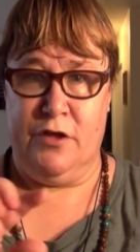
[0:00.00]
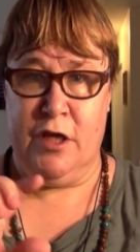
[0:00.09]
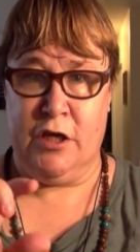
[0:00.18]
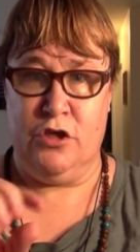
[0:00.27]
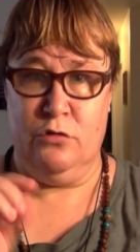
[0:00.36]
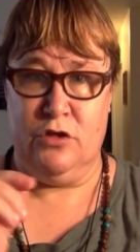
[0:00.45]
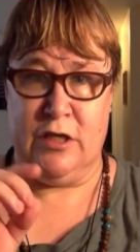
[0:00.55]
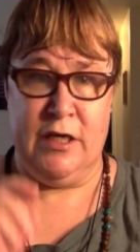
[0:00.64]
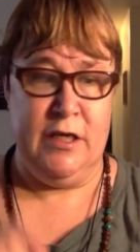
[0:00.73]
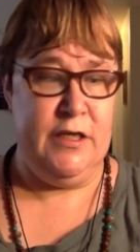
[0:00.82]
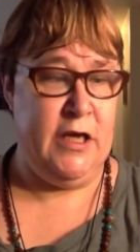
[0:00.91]
thick
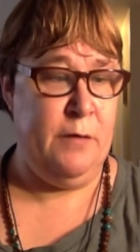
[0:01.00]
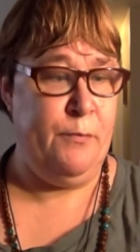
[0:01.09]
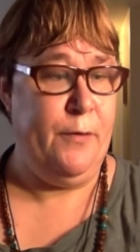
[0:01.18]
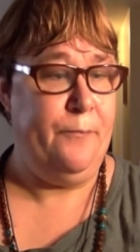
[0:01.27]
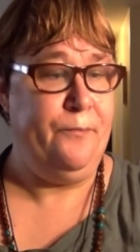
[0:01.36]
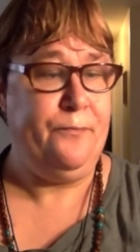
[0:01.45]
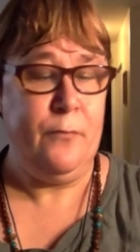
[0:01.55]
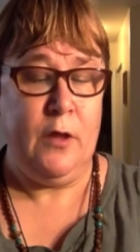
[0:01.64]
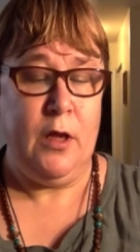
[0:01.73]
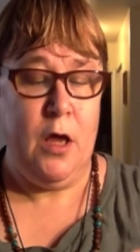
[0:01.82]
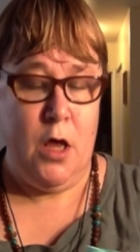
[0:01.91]
two-sided tape.
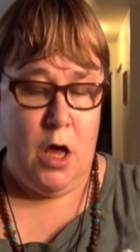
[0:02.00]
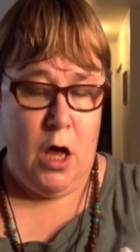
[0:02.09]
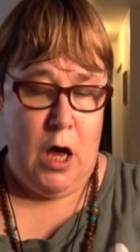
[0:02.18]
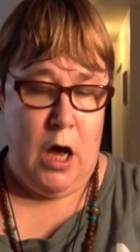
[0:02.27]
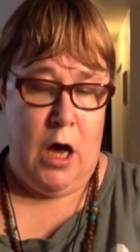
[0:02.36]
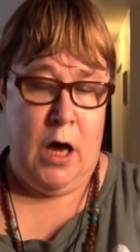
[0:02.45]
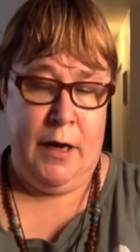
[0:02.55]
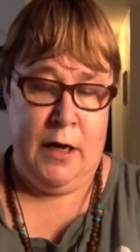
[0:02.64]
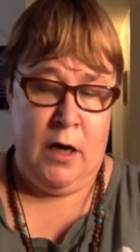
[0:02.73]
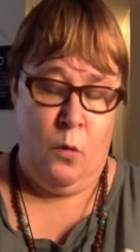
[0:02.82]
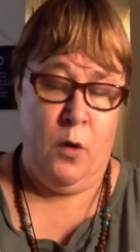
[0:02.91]
I
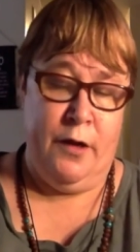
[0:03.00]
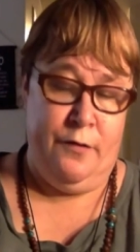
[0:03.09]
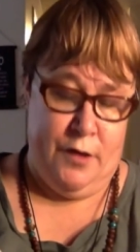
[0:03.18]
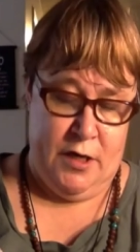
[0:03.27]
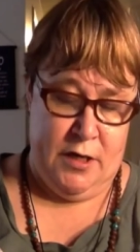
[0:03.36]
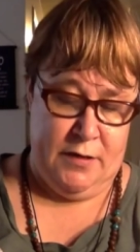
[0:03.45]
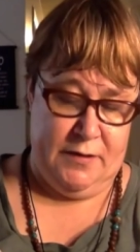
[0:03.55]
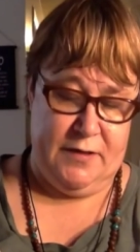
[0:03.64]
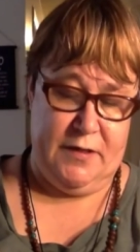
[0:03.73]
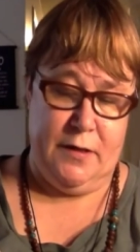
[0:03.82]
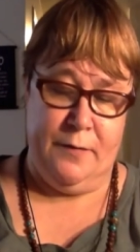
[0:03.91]
got one of
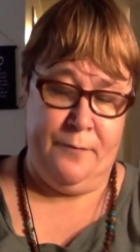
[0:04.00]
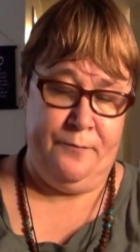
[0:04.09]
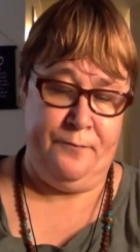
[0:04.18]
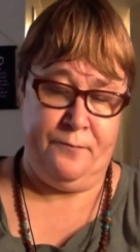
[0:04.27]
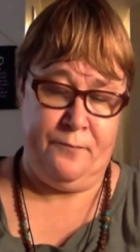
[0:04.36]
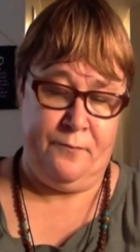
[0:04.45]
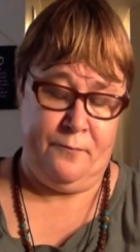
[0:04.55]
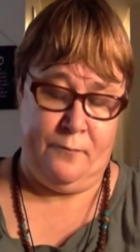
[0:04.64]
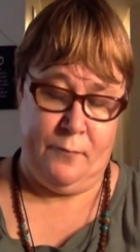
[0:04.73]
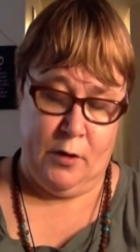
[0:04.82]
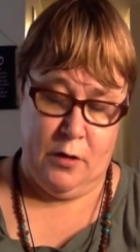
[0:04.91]
these
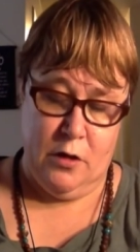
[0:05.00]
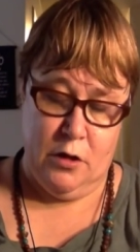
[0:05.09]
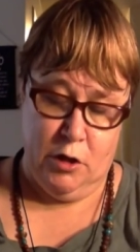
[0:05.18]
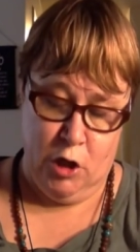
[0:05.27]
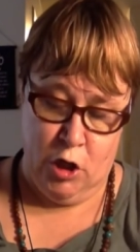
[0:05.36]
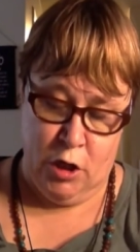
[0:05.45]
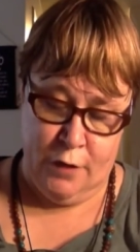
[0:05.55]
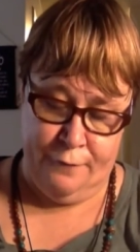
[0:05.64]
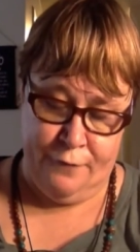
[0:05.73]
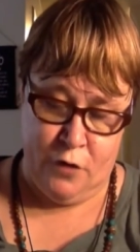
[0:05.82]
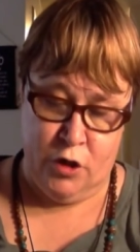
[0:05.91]

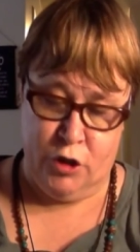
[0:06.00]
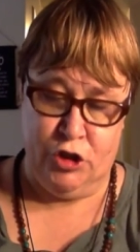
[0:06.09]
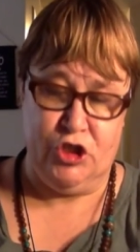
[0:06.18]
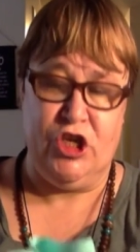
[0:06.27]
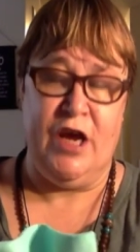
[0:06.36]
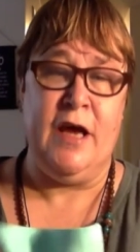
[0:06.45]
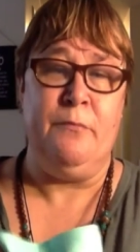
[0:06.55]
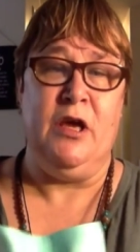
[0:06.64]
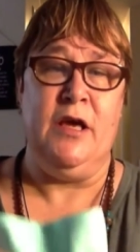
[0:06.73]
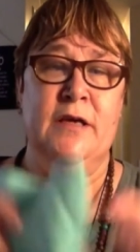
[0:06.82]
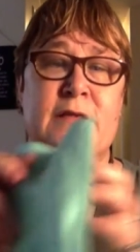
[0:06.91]
Lawn Fawn
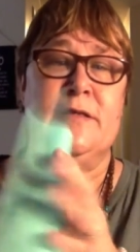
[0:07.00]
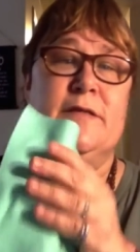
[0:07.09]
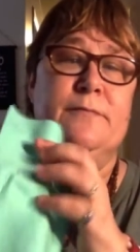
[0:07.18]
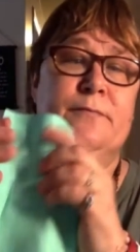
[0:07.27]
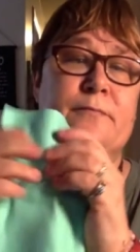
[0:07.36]
chamois